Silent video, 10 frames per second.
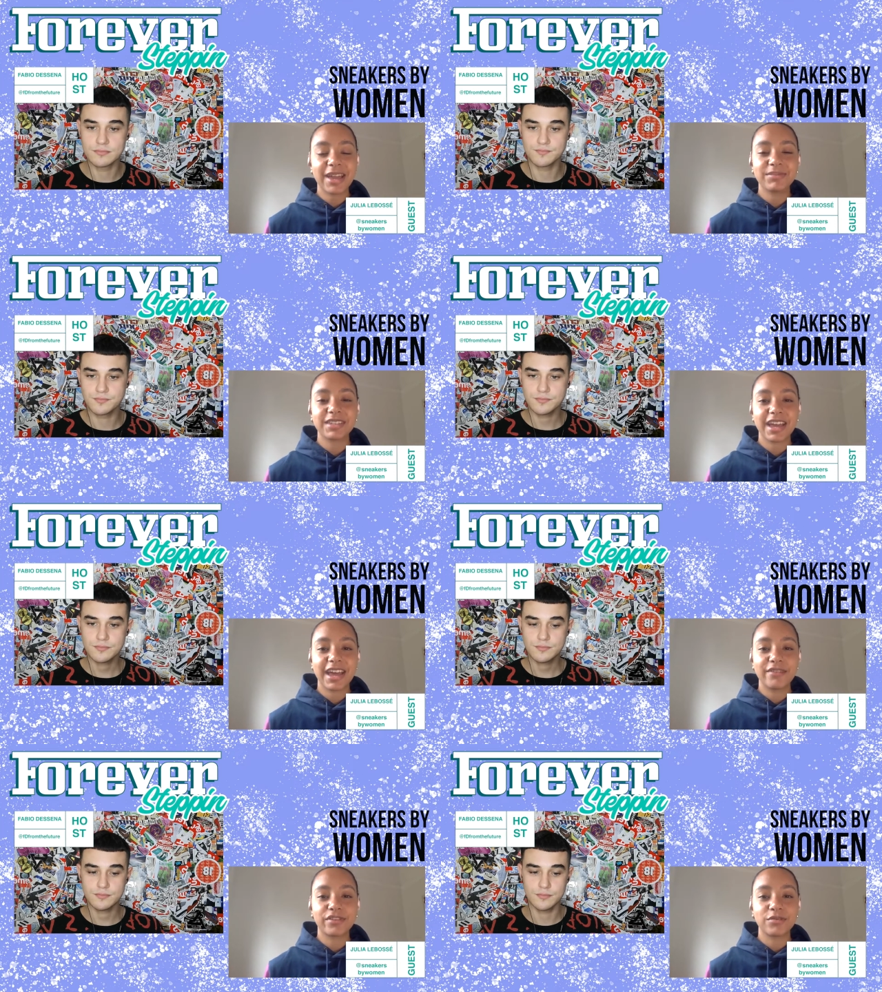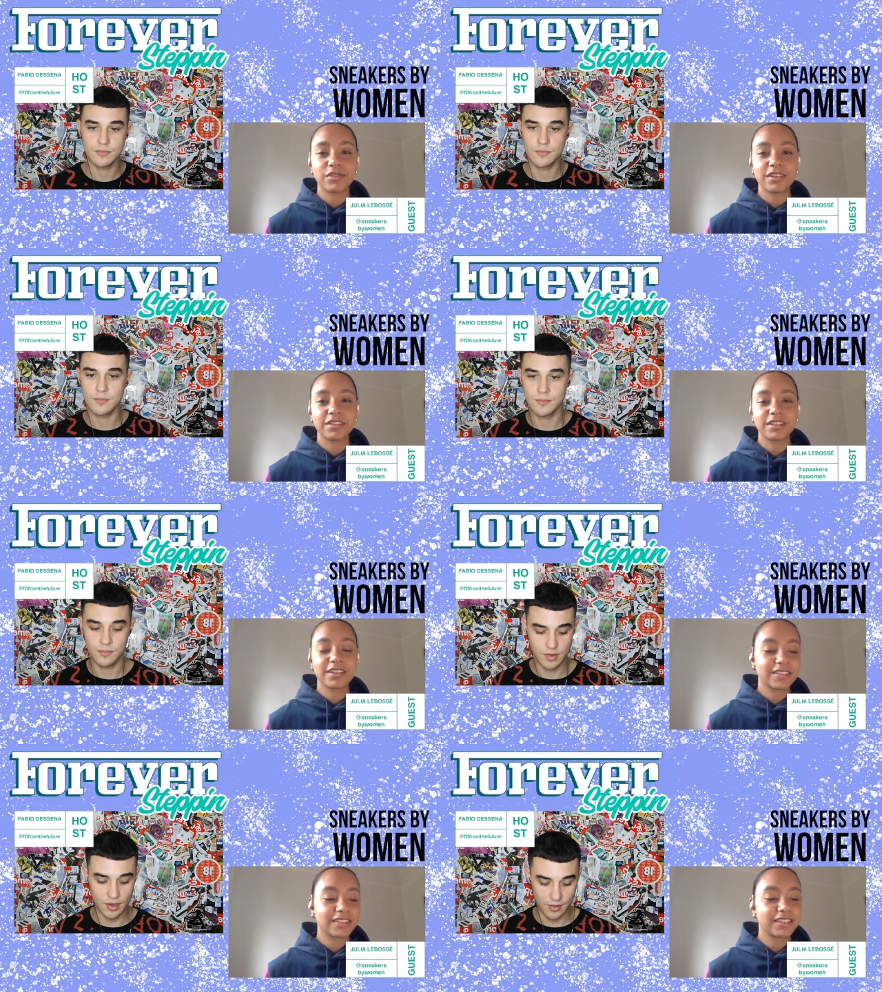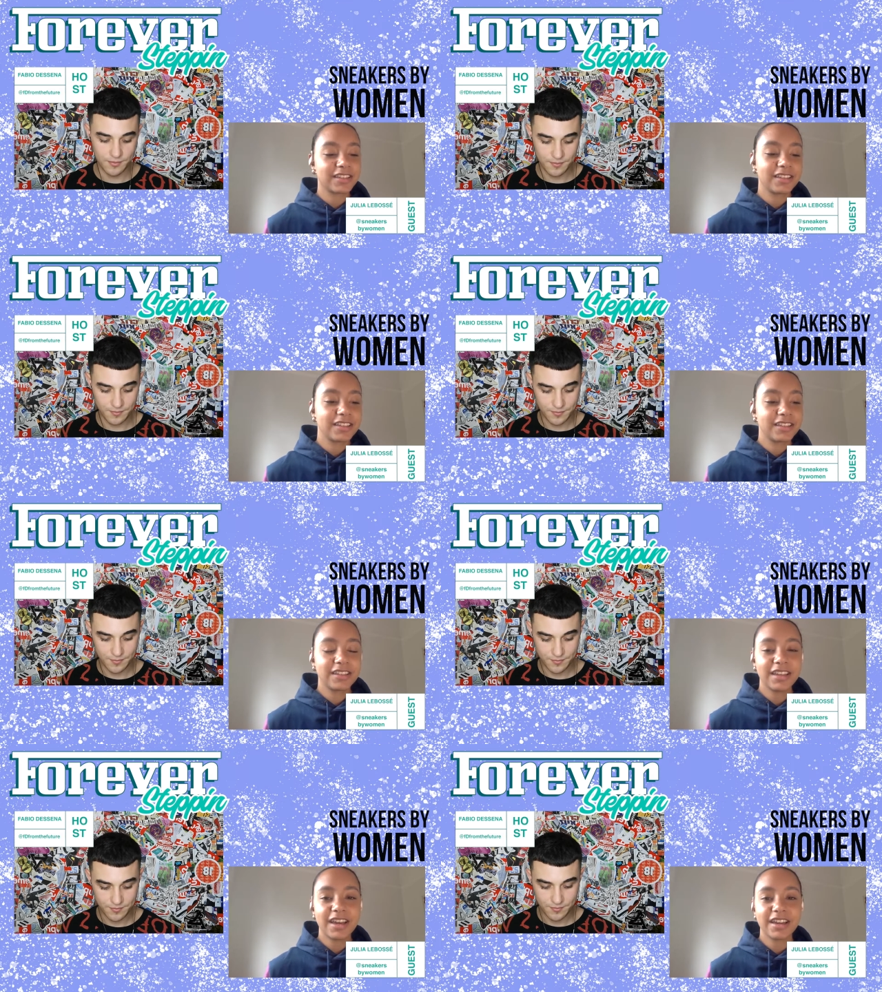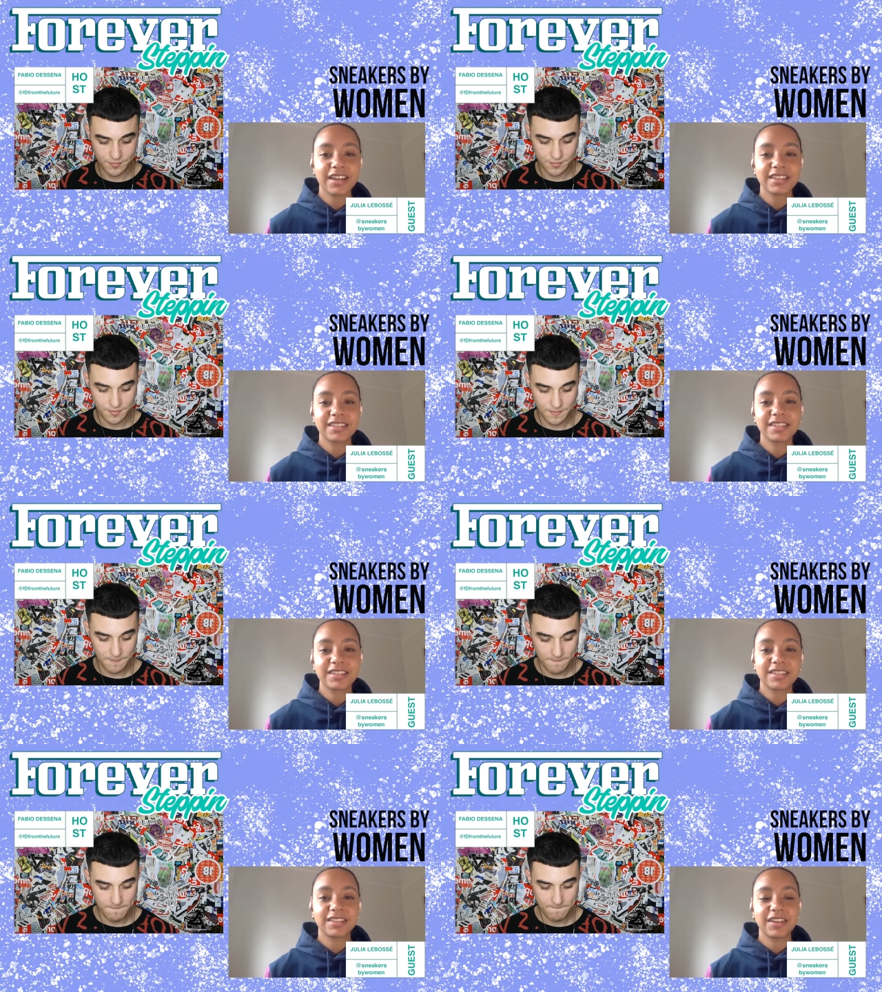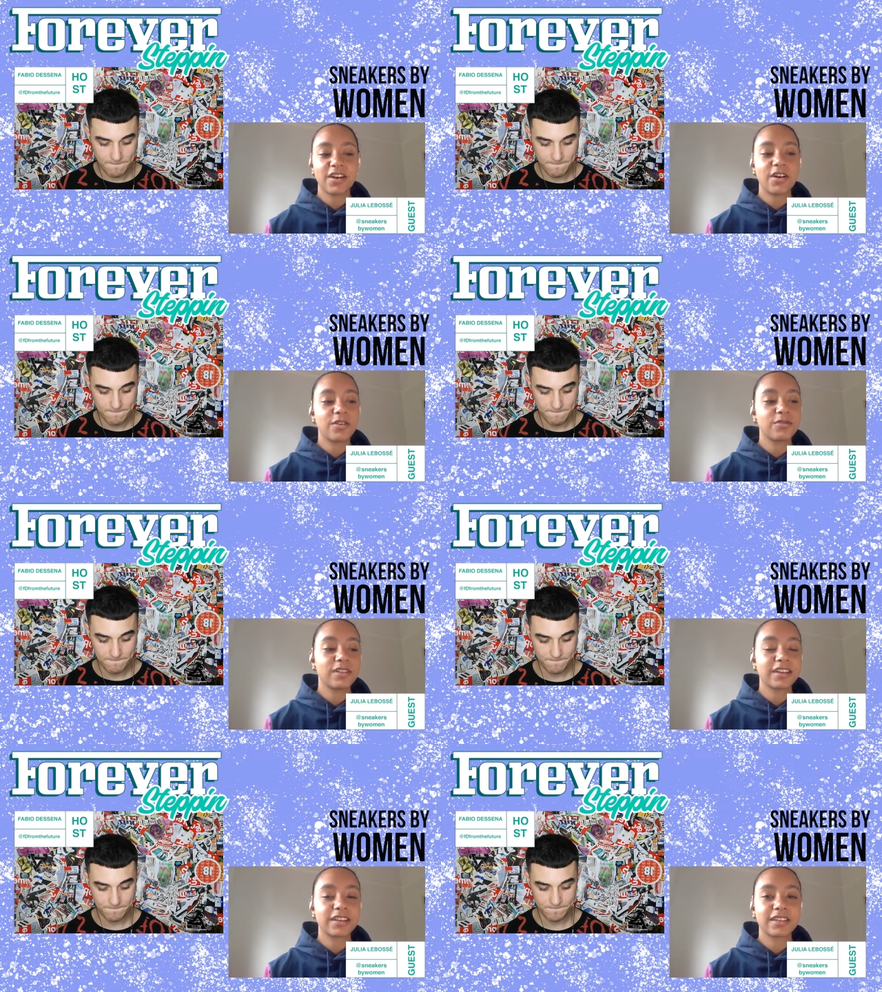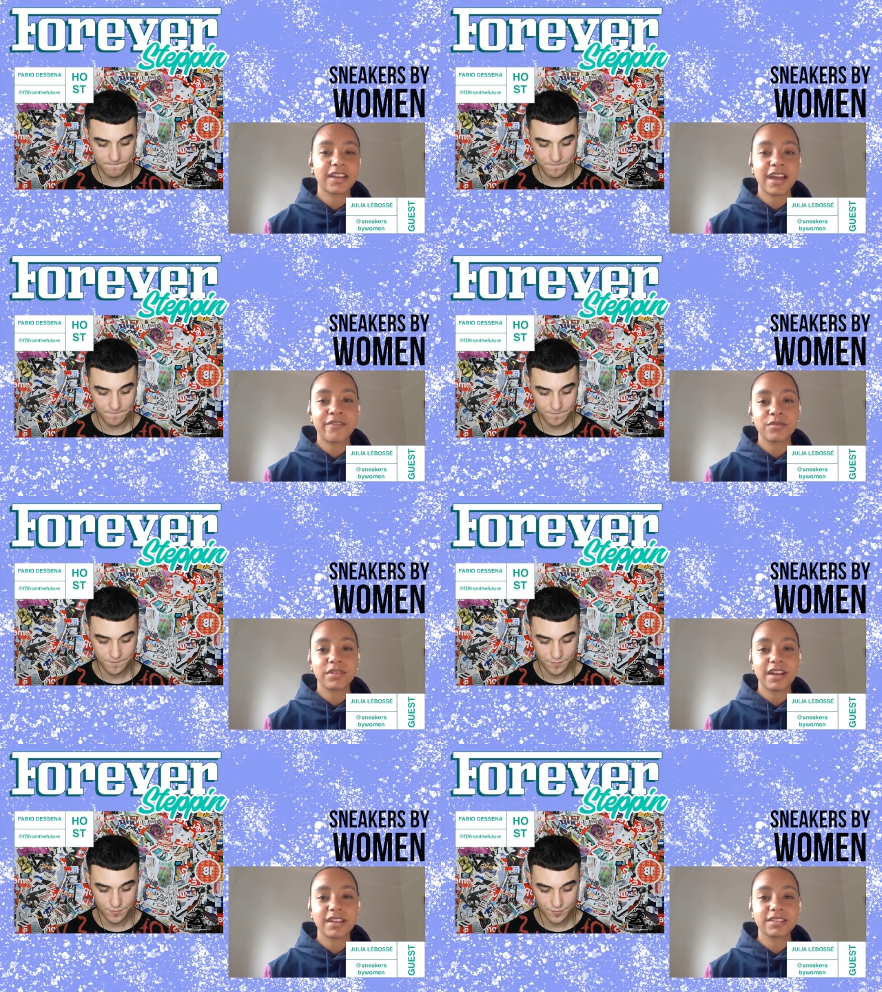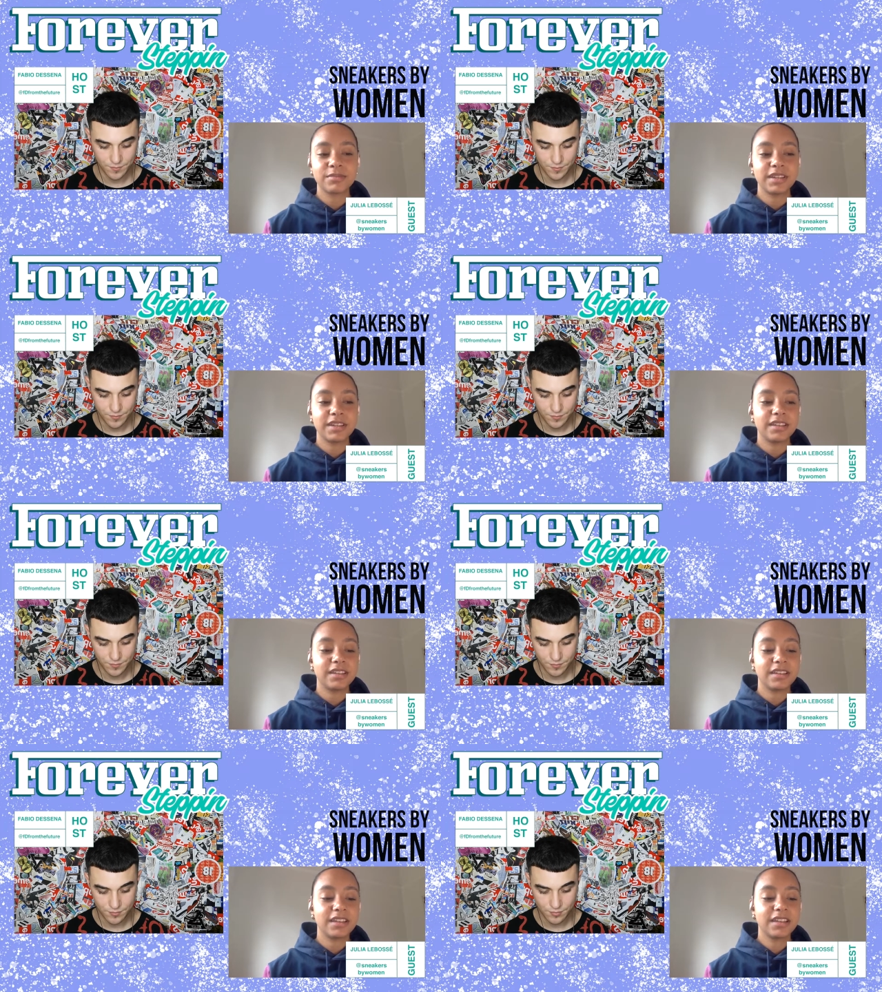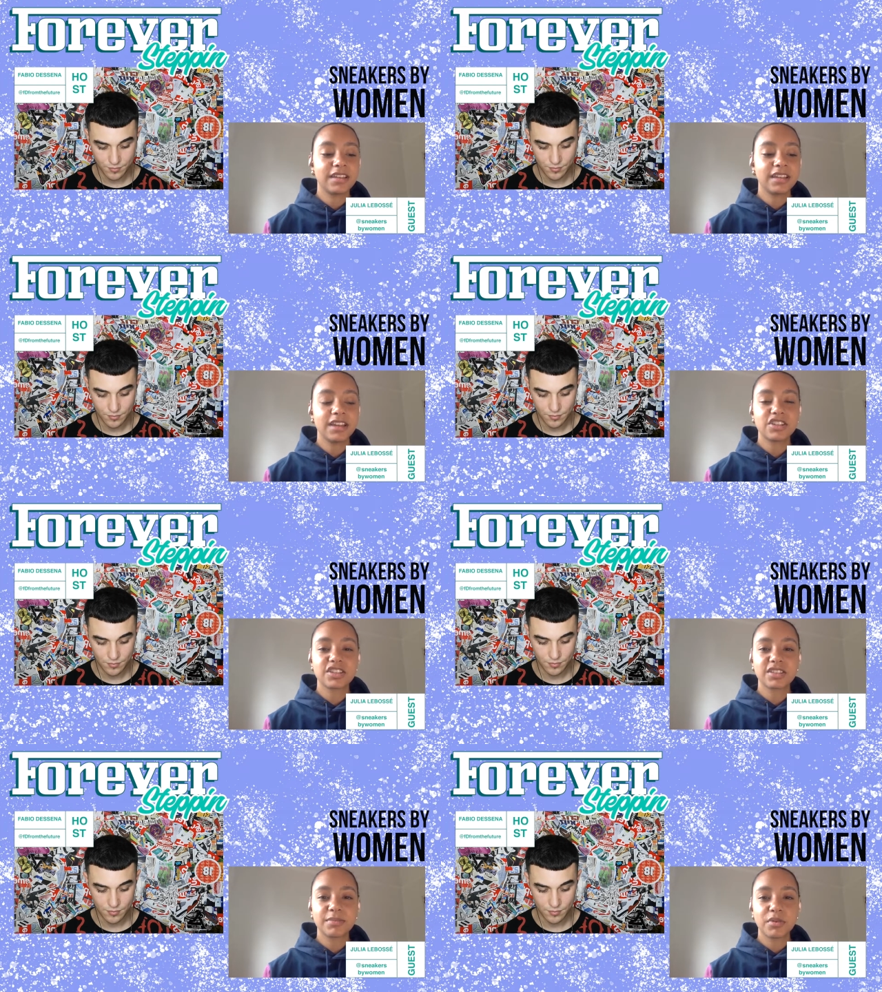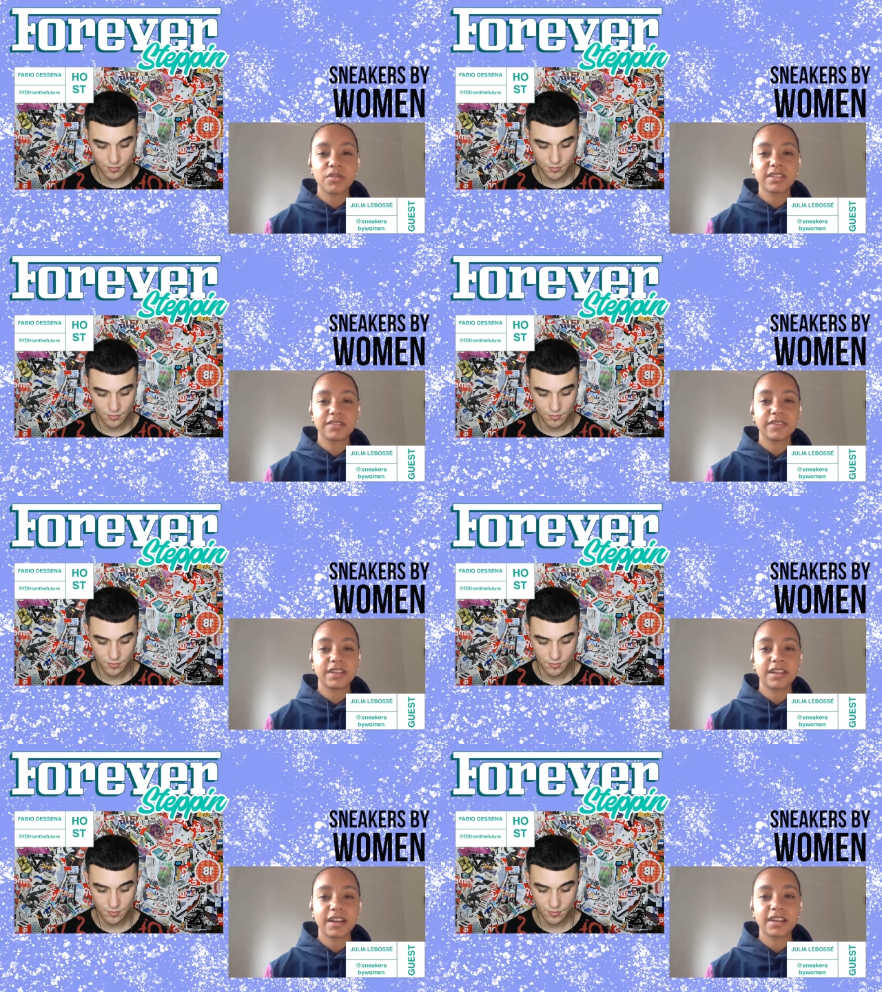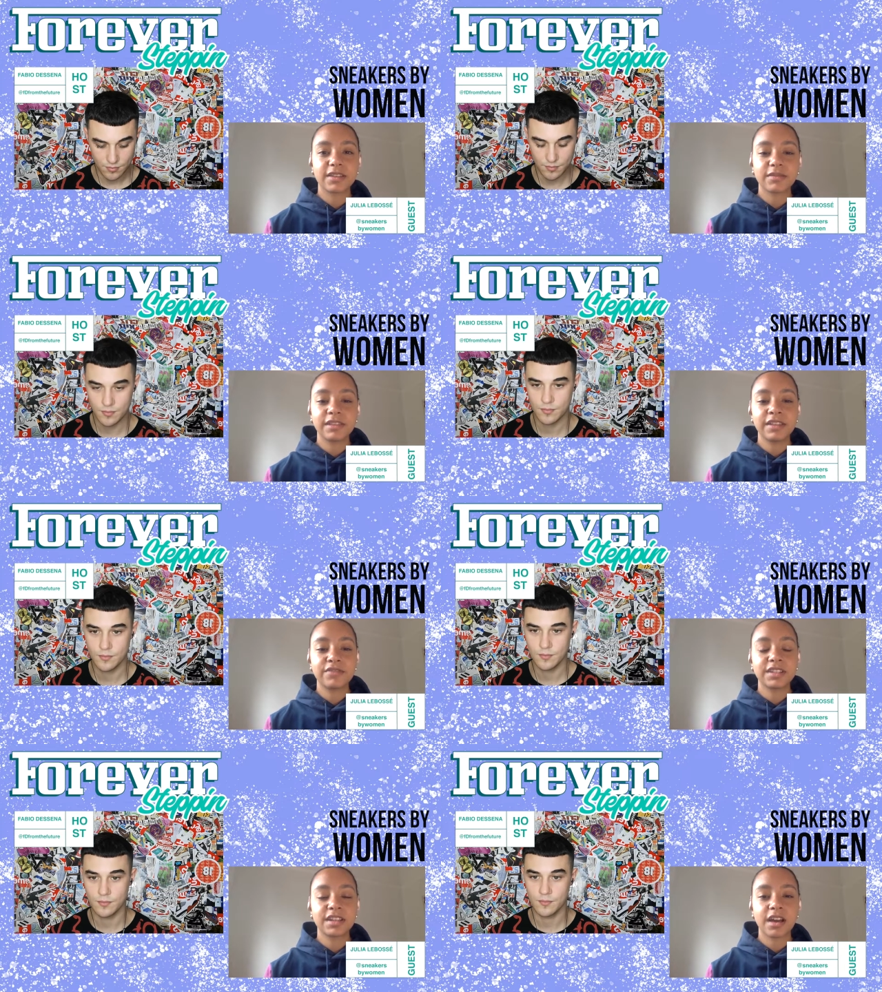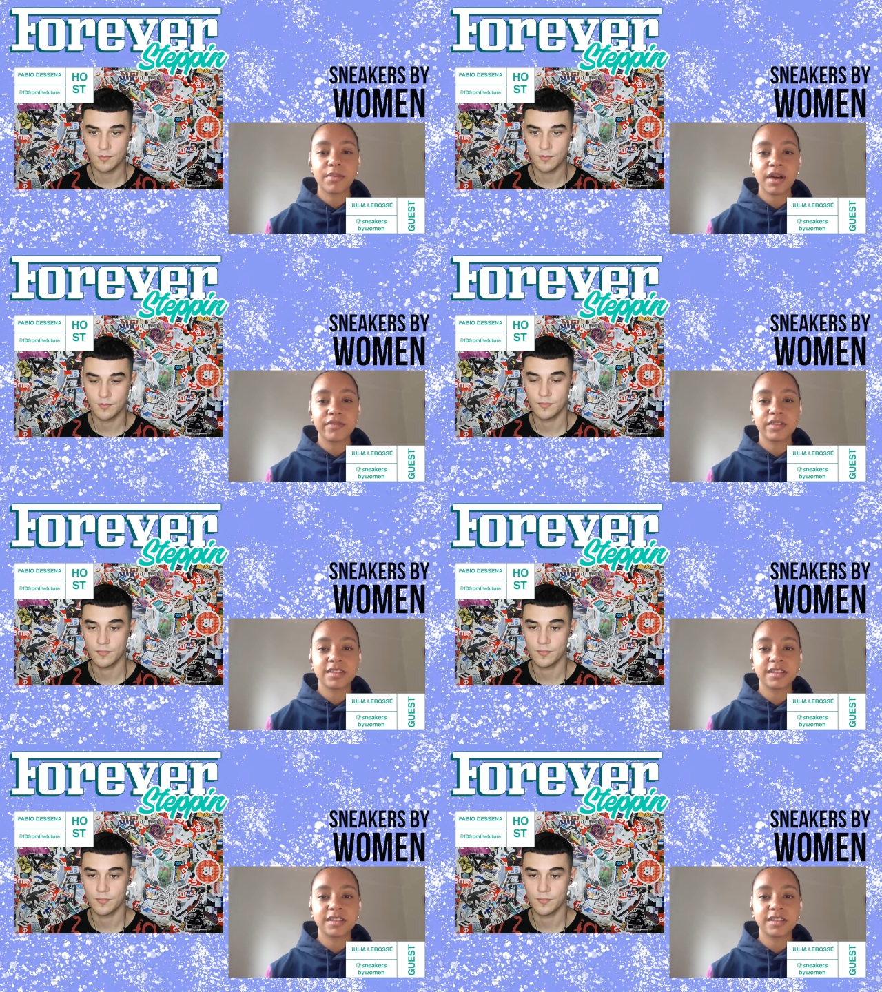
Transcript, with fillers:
Speaker 1: aimed at everyone. Because, yeah. yeah, I guess it's a whole like everyone has to be, yeah, just supportive and like lifting up others.